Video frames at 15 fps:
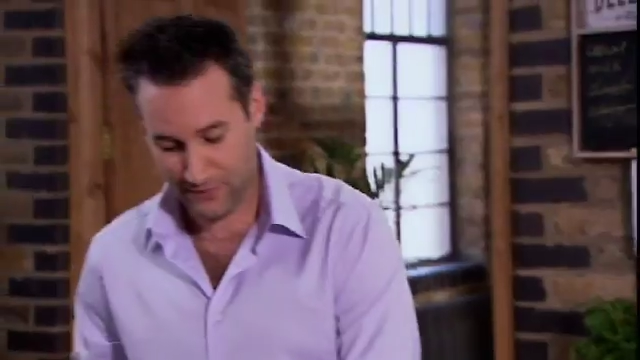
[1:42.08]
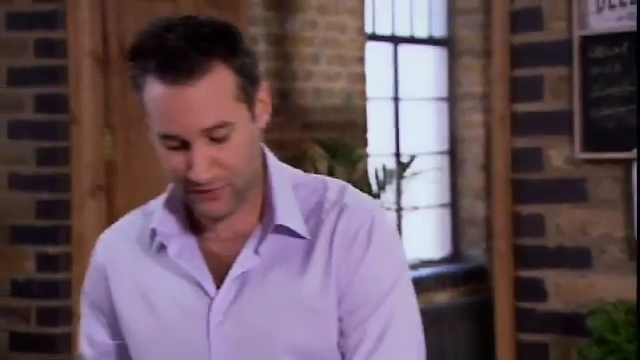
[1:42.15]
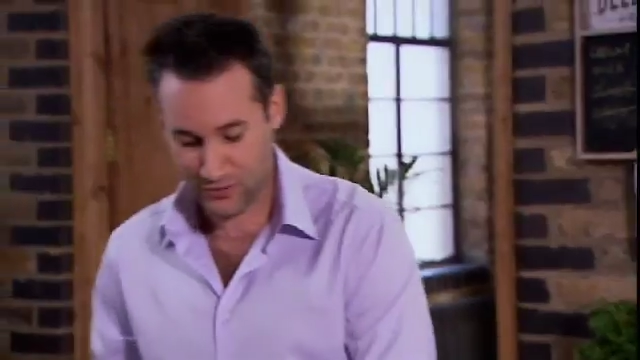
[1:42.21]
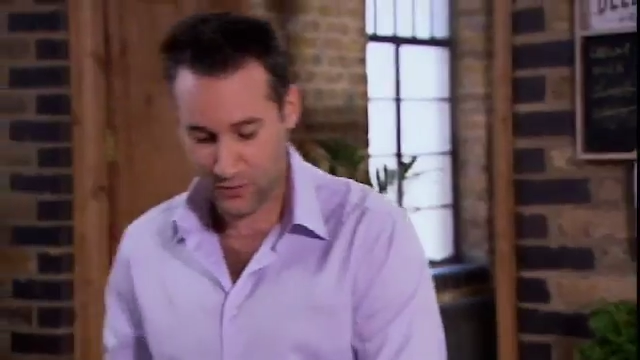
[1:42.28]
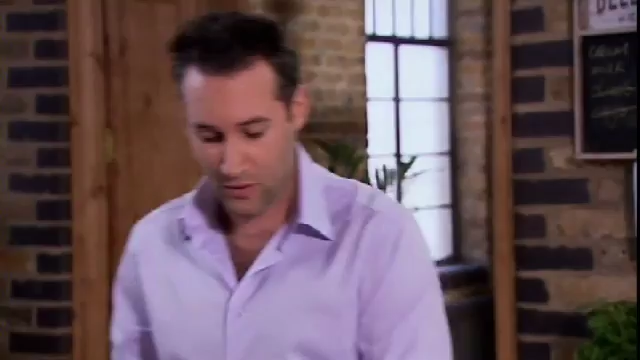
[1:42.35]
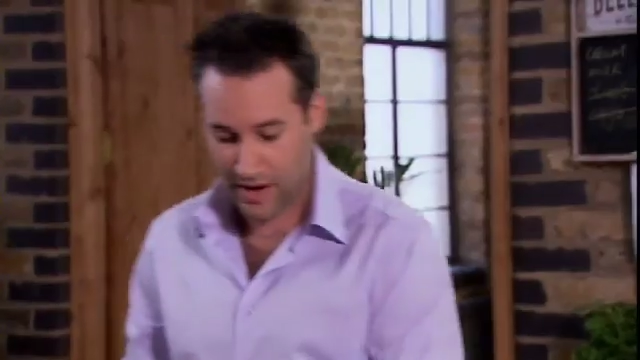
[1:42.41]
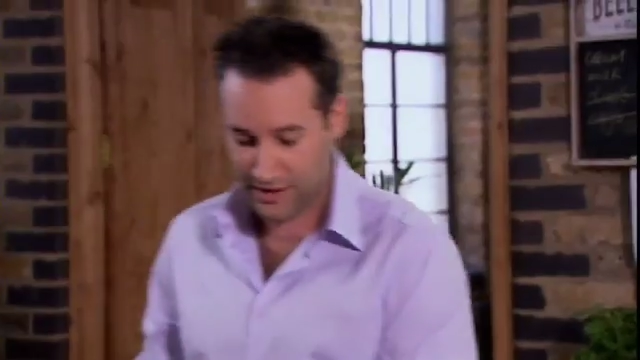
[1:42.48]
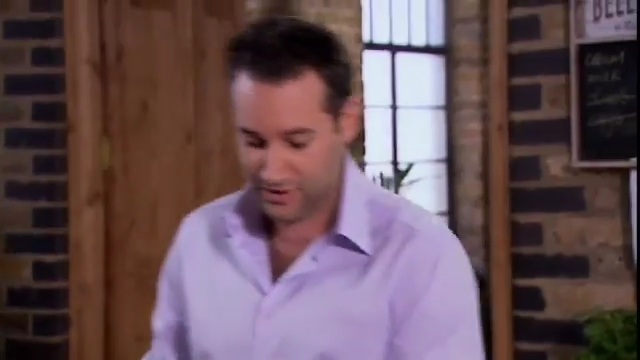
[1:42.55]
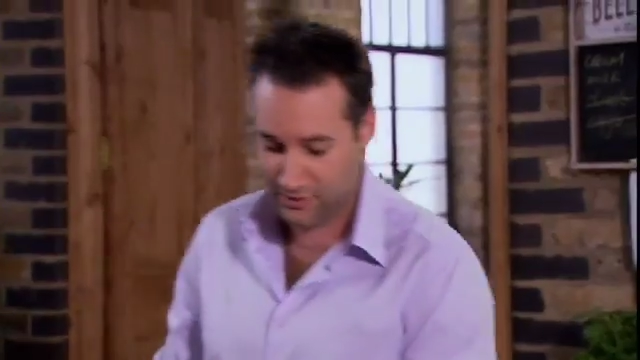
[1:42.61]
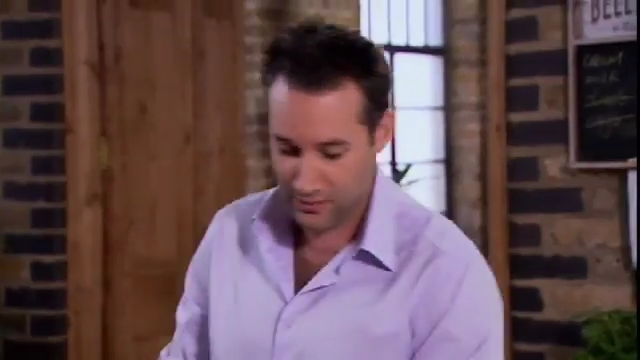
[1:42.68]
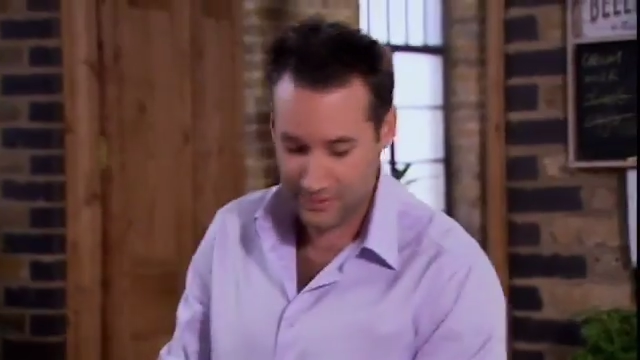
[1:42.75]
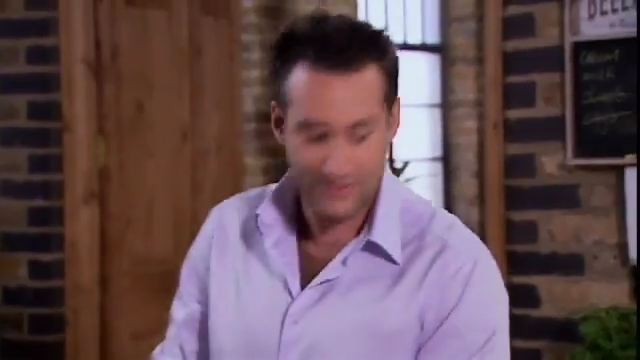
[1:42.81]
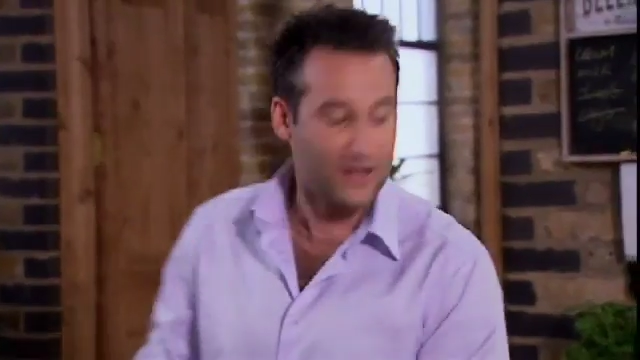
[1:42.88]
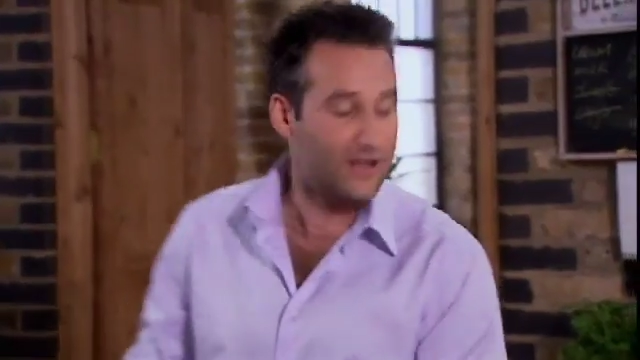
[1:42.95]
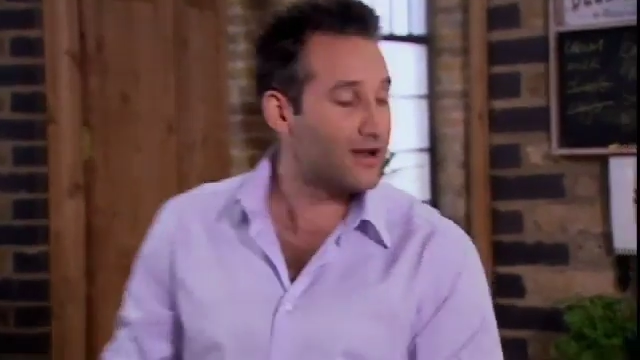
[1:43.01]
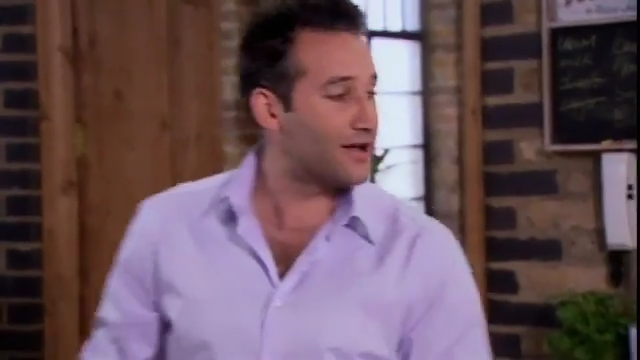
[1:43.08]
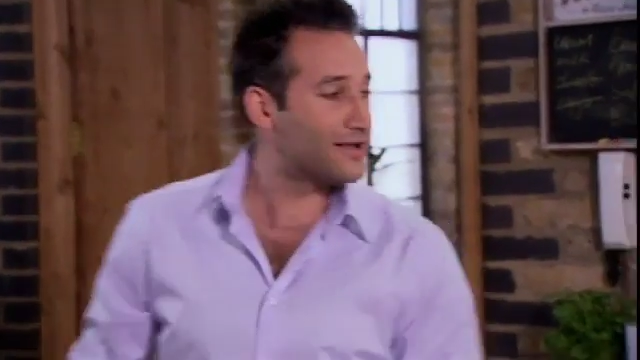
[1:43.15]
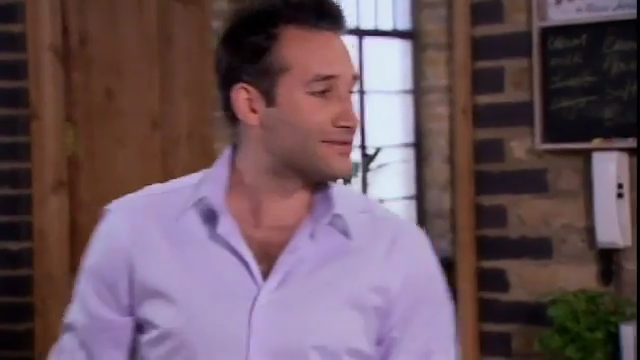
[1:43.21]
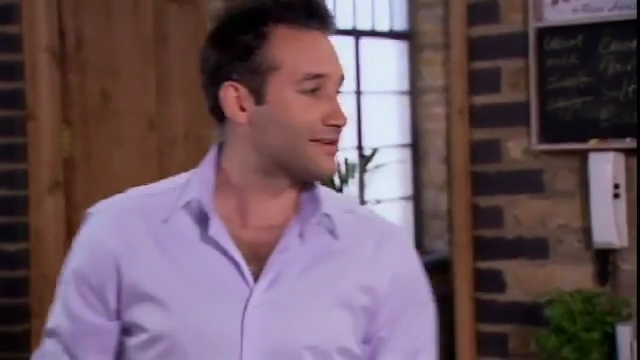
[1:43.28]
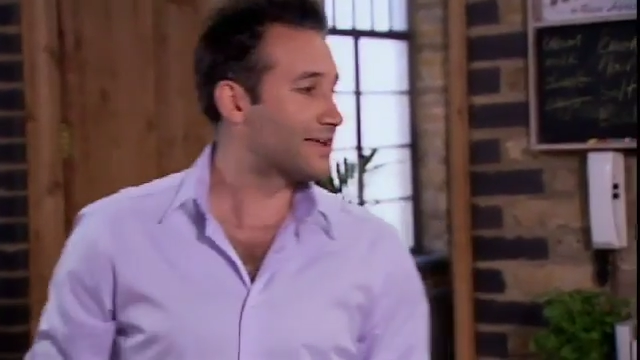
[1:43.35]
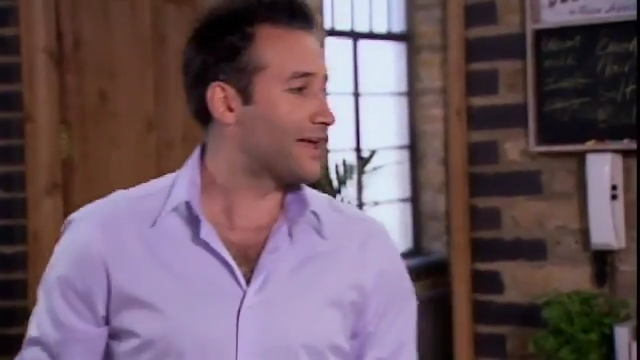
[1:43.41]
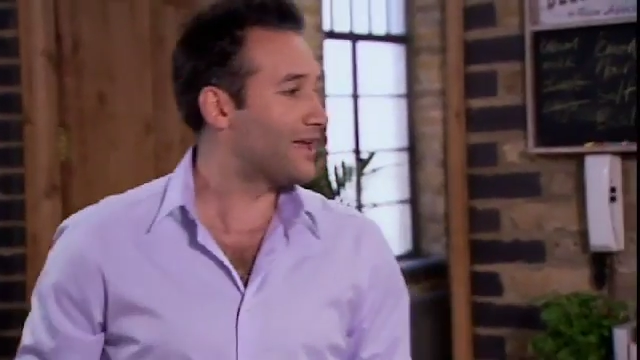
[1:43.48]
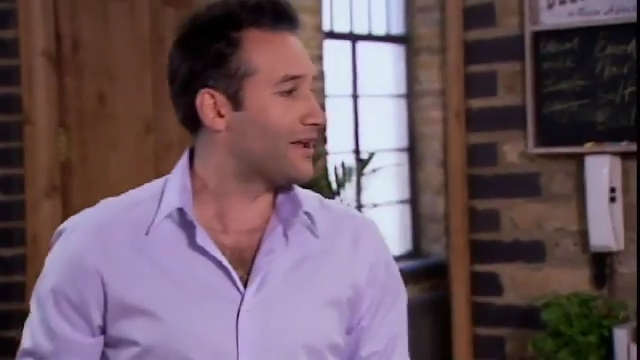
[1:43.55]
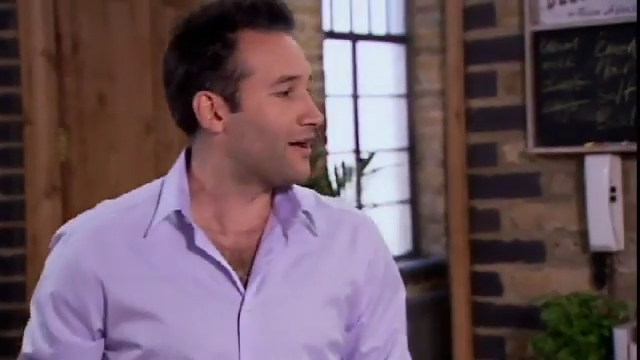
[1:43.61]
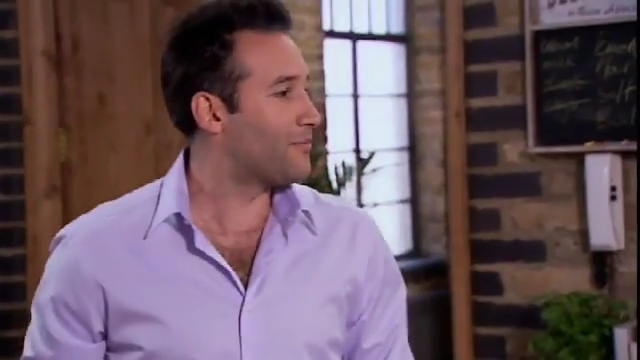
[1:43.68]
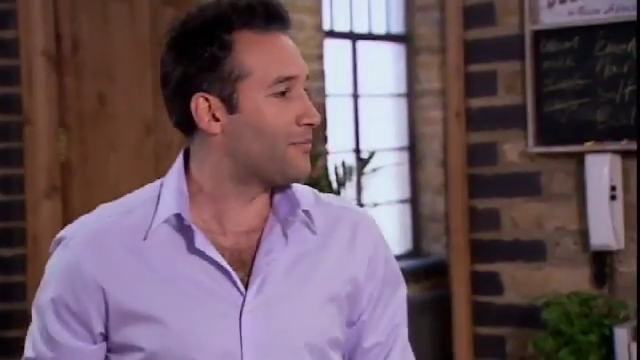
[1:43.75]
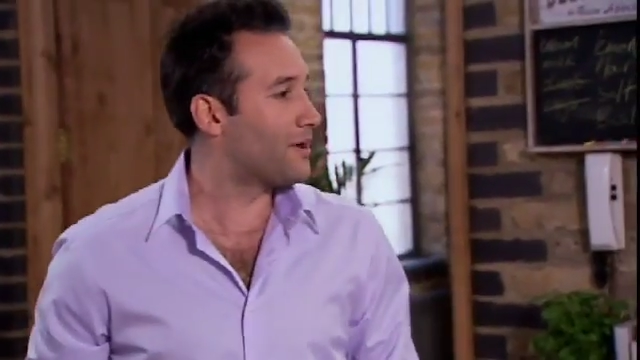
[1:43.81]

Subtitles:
So what I do is I like to get, like,